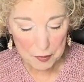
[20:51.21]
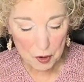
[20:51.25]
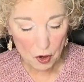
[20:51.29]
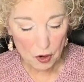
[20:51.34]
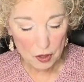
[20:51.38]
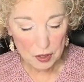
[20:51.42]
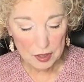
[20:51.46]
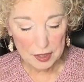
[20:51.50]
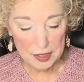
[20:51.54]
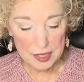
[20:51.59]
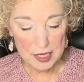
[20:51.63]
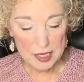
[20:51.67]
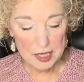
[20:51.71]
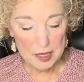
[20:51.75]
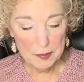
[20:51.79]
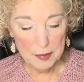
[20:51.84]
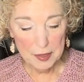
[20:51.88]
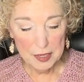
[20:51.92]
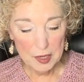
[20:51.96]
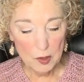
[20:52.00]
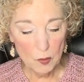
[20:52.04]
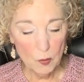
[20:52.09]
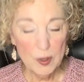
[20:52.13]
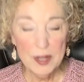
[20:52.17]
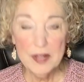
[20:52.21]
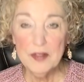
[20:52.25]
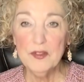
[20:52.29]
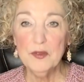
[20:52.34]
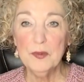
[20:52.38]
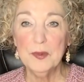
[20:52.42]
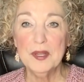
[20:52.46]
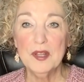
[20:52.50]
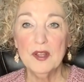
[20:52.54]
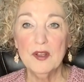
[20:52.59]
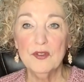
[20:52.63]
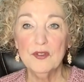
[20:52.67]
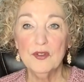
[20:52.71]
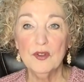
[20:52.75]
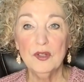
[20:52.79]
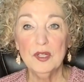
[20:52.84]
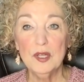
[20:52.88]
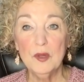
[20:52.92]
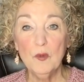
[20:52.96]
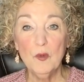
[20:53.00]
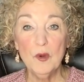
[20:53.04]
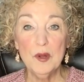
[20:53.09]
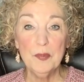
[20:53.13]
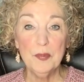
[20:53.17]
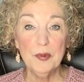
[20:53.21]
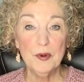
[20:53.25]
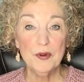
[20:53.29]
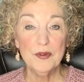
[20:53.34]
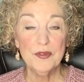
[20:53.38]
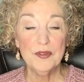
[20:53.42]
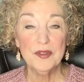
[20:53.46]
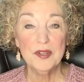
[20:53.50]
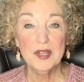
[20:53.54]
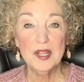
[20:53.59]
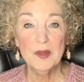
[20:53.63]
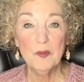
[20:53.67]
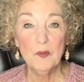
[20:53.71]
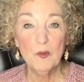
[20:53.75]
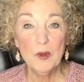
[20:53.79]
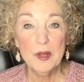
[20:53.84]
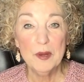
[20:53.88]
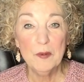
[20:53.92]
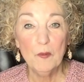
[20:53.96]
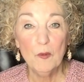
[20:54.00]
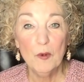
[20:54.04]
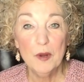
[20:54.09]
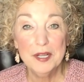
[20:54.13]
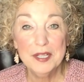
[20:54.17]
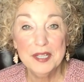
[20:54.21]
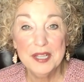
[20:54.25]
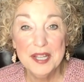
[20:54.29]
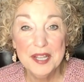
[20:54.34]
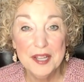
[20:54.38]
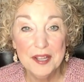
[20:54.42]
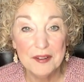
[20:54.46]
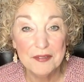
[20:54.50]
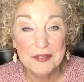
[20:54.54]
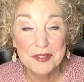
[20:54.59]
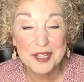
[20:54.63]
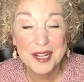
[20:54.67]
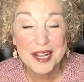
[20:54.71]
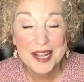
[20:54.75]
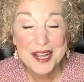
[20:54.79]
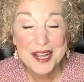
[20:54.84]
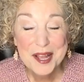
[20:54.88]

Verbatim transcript: Hardly anybody wins because only one person can win one gift.